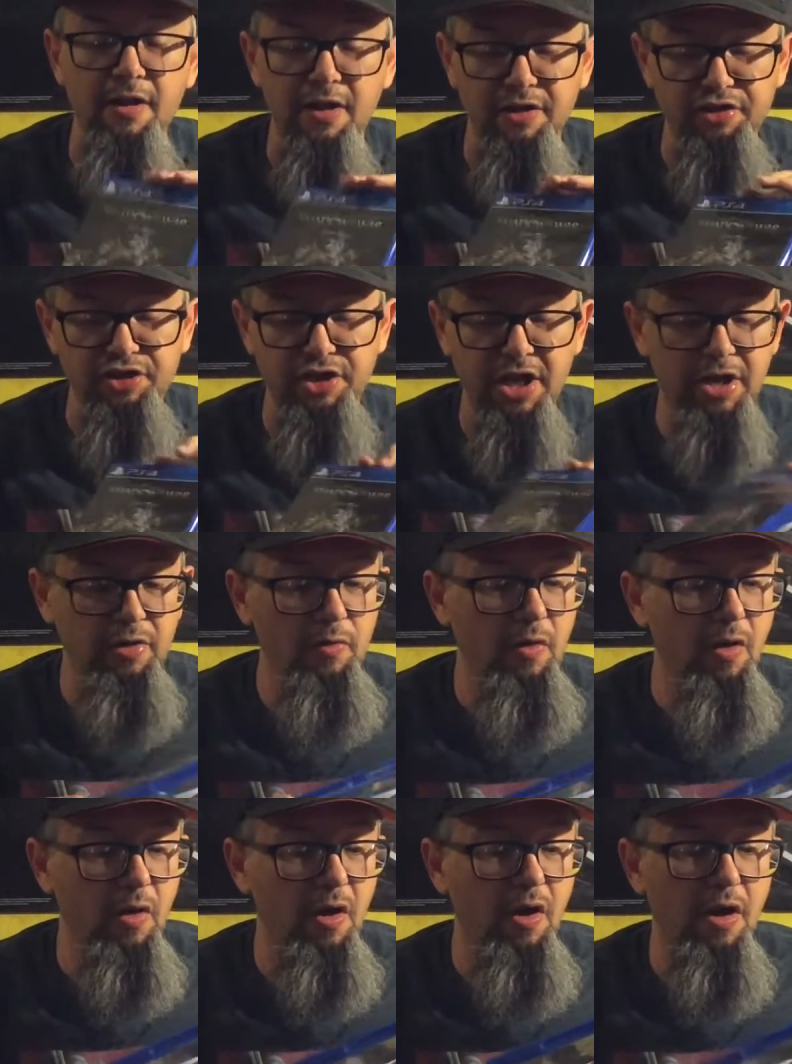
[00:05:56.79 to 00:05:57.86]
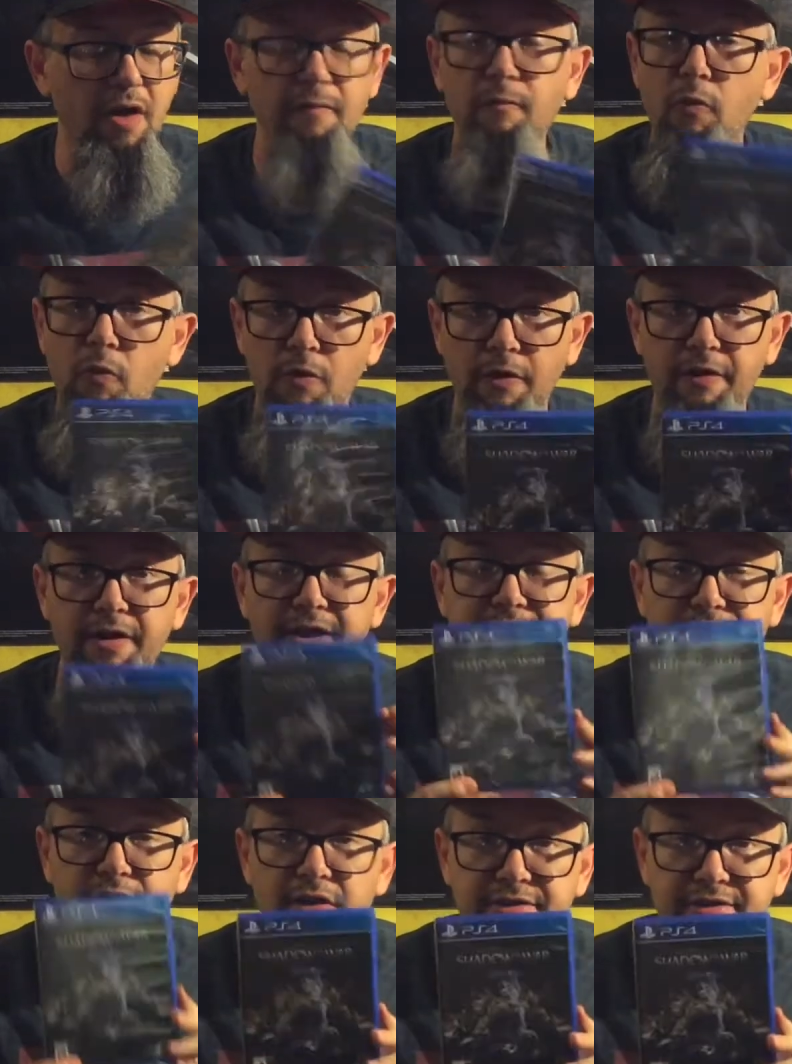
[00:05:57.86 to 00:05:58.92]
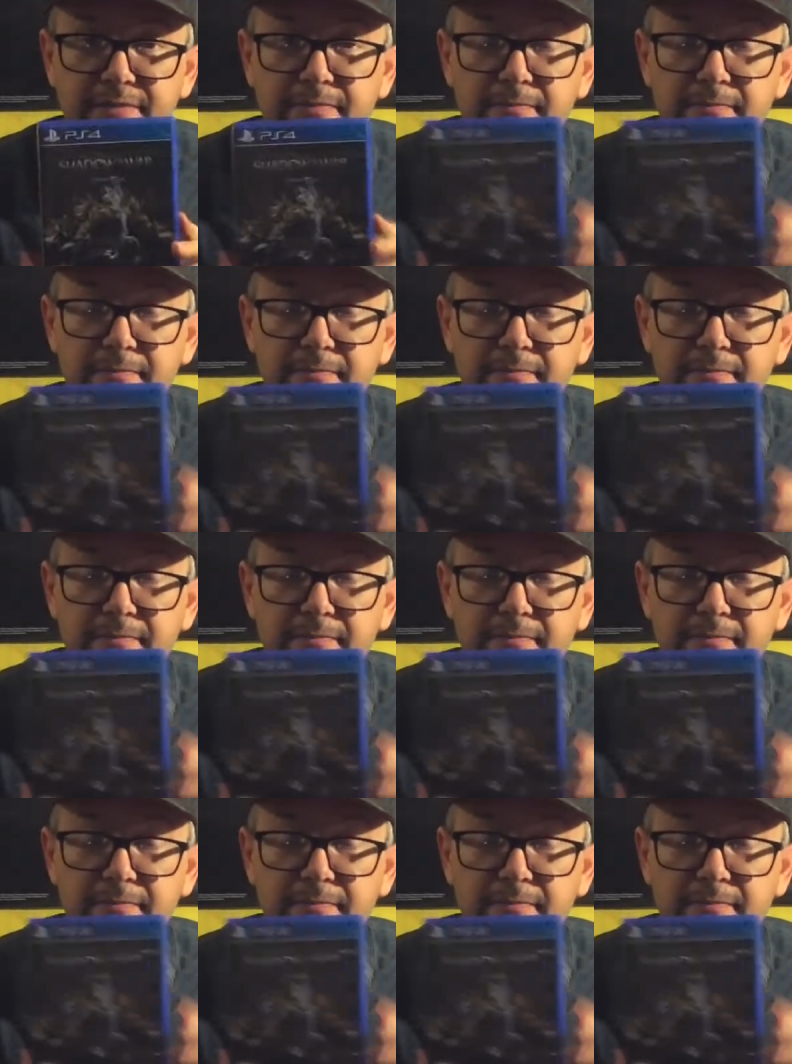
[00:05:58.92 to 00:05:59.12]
Shadow of War is awesome.